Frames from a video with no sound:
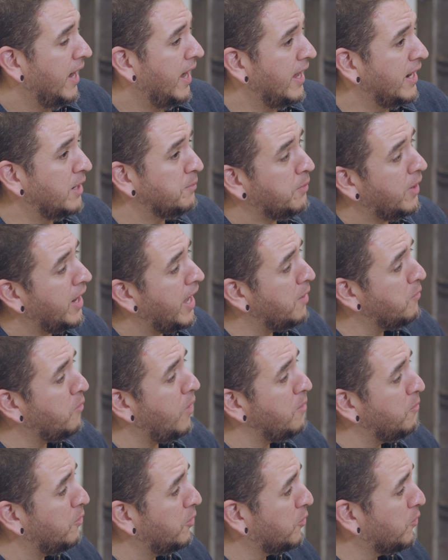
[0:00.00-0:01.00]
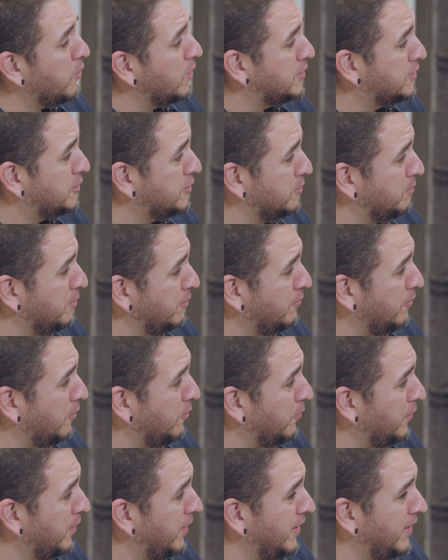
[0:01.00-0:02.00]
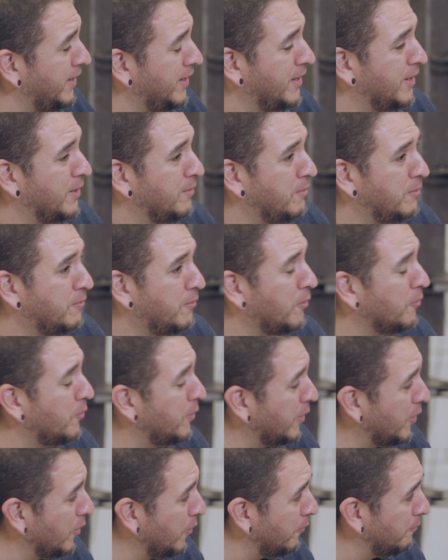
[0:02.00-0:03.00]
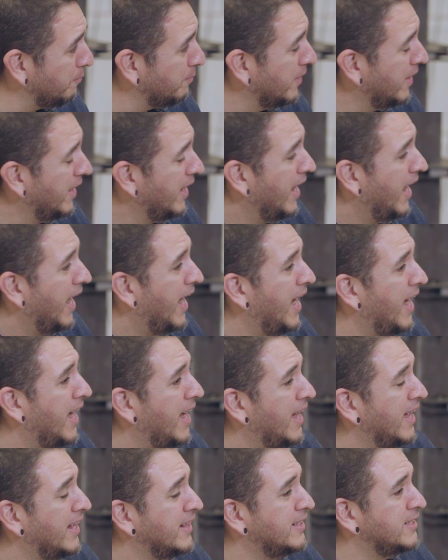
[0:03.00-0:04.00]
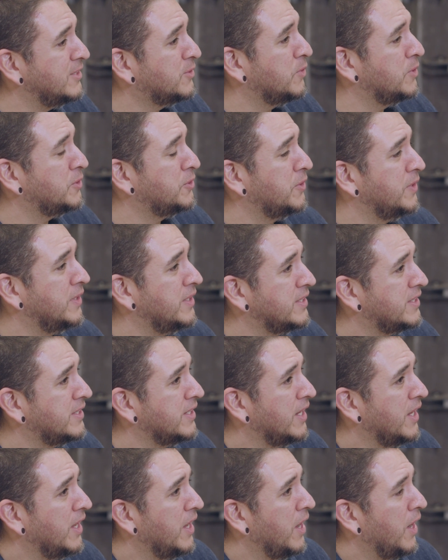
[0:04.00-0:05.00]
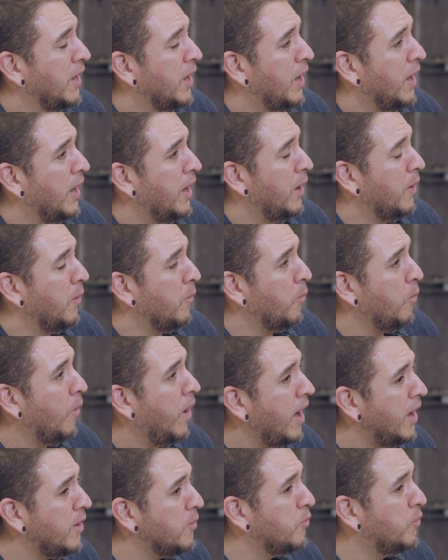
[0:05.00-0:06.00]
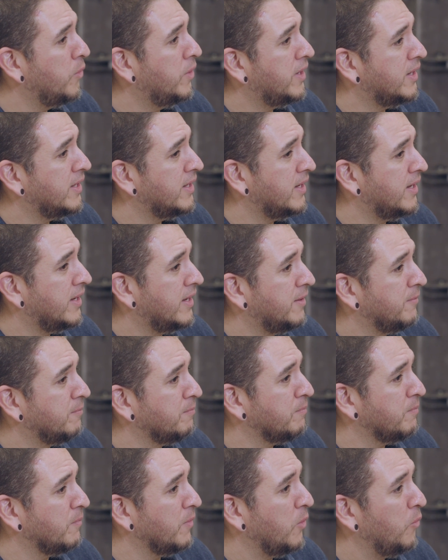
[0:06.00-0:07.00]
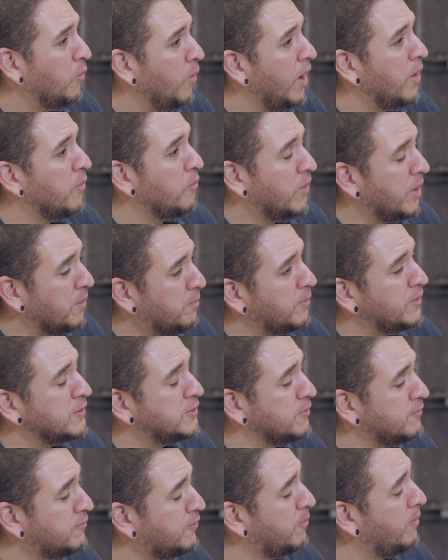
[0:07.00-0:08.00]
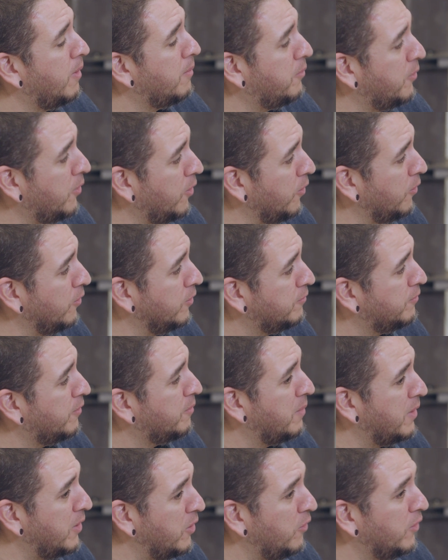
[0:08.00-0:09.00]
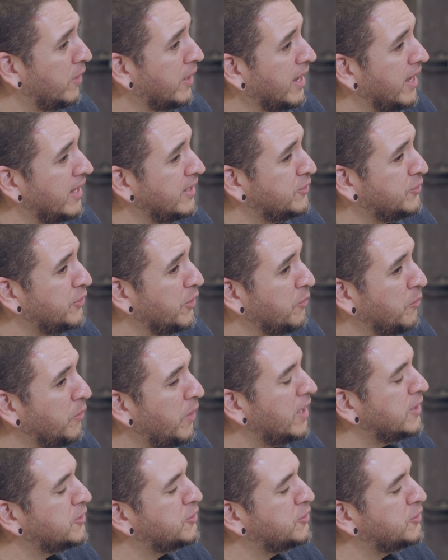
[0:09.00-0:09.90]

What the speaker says: But I have one more question before we go. And this question is, why would a person from abroad, from another country, would